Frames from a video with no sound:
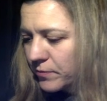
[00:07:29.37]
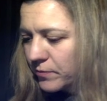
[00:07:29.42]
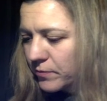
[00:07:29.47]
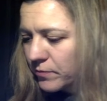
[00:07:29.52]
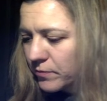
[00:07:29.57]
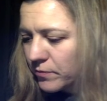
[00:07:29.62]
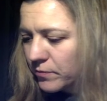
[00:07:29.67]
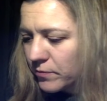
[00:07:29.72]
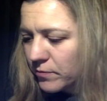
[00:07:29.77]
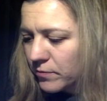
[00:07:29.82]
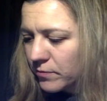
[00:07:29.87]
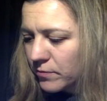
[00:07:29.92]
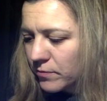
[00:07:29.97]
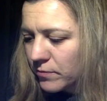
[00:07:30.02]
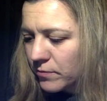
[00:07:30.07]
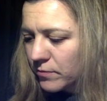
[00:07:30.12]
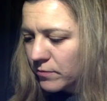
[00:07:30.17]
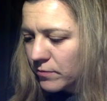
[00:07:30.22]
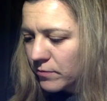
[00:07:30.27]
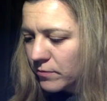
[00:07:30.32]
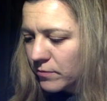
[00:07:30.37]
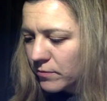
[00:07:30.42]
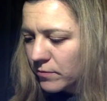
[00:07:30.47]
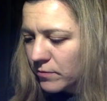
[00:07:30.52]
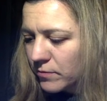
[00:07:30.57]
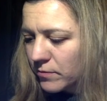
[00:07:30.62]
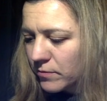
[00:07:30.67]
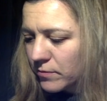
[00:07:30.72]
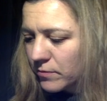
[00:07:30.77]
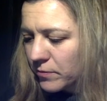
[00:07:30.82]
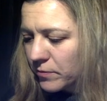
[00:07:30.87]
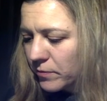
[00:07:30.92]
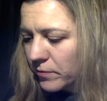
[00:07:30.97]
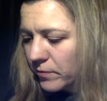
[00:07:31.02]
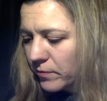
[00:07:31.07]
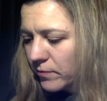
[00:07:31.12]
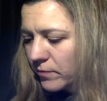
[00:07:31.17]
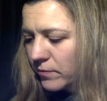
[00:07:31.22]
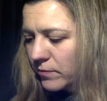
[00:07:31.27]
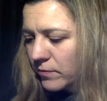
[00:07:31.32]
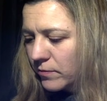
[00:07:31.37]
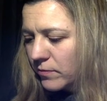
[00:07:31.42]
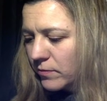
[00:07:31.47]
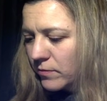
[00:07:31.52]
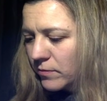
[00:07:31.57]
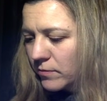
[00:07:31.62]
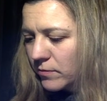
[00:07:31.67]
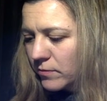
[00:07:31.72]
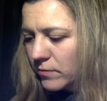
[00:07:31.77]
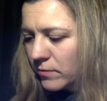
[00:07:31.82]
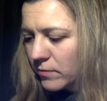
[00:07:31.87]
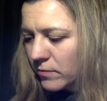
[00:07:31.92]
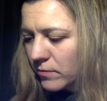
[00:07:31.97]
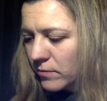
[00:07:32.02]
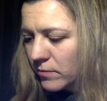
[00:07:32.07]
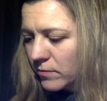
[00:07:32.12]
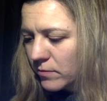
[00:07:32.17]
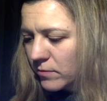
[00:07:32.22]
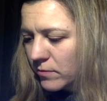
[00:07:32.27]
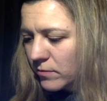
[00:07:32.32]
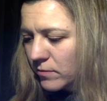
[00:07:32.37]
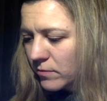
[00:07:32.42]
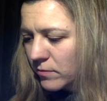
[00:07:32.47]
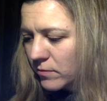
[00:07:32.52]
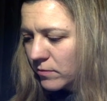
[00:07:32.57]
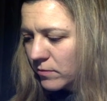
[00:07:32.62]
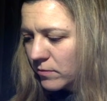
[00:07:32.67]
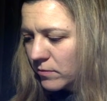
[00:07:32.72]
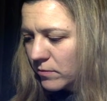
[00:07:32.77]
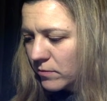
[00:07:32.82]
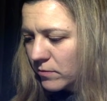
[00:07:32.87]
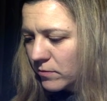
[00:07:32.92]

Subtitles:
[no speech]